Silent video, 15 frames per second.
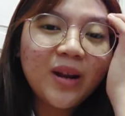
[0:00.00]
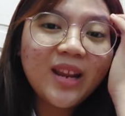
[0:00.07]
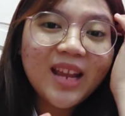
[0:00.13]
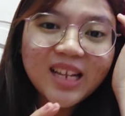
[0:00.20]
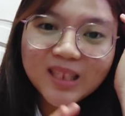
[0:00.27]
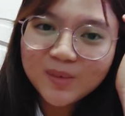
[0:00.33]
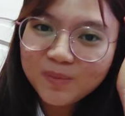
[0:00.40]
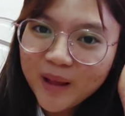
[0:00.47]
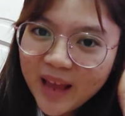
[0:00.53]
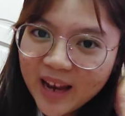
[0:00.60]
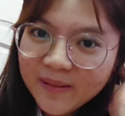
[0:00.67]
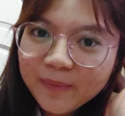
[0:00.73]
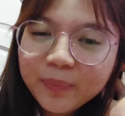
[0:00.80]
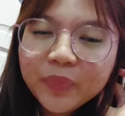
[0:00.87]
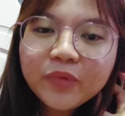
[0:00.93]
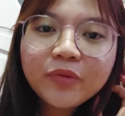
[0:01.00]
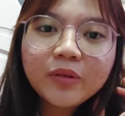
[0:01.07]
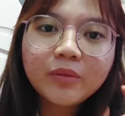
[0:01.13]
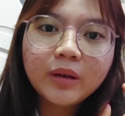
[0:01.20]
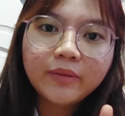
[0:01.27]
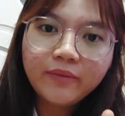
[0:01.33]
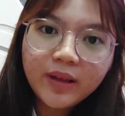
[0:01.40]
explained
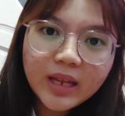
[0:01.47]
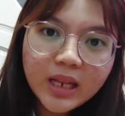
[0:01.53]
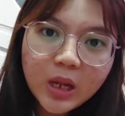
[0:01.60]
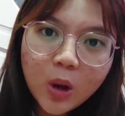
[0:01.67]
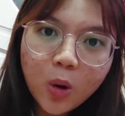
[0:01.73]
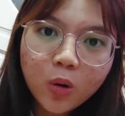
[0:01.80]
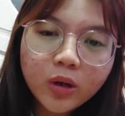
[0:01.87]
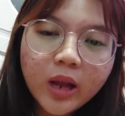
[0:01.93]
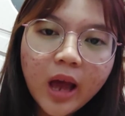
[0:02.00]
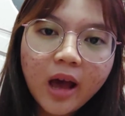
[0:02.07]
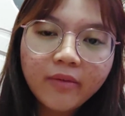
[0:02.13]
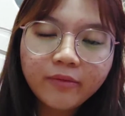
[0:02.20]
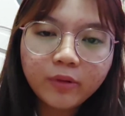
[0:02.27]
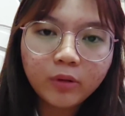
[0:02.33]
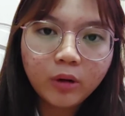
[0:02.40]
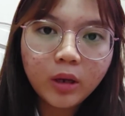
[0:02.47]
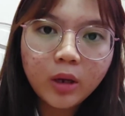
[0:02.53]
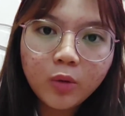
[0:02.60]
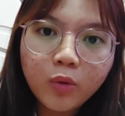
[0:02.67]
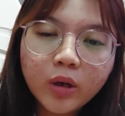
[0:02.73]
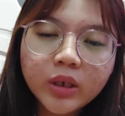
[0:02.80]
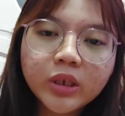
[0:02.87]
from the video that I have already
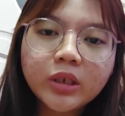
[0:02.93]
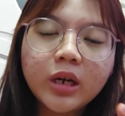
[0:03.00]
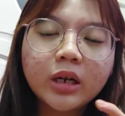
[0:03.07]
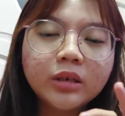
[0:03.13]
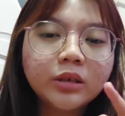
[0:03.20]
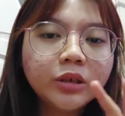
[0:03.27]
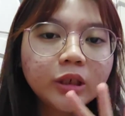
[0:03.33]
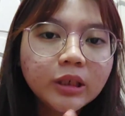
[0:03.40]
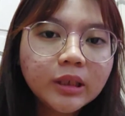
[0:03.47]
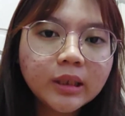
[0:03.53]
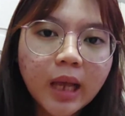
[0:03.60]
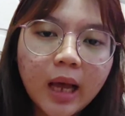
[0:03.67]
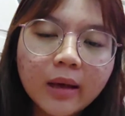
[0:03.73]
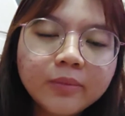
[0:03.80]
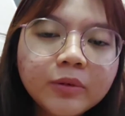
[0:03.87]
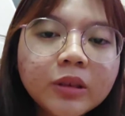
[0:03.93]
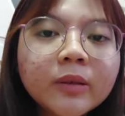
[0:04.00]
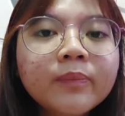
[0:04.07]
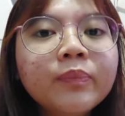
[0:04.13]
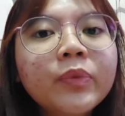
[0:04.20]
watched. There are 3 steps